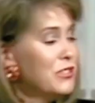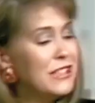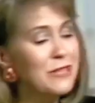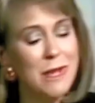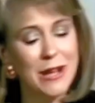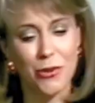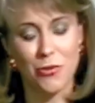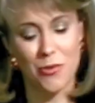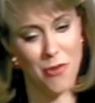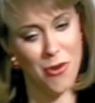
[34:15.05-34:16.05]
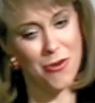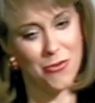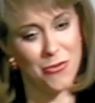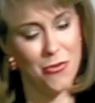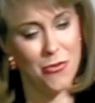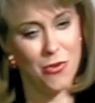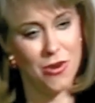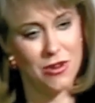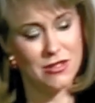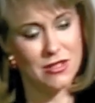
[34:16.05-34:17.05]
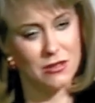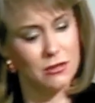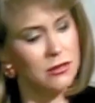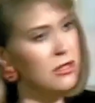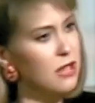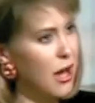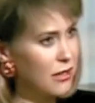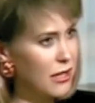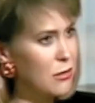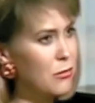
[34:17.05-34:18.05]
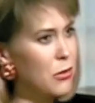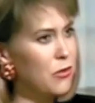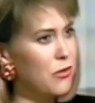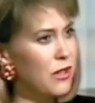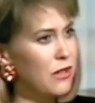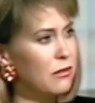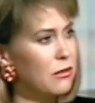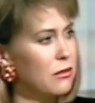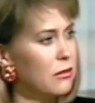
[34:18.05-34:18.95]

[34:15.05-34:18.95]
You did make a remark once that you got to keep moving.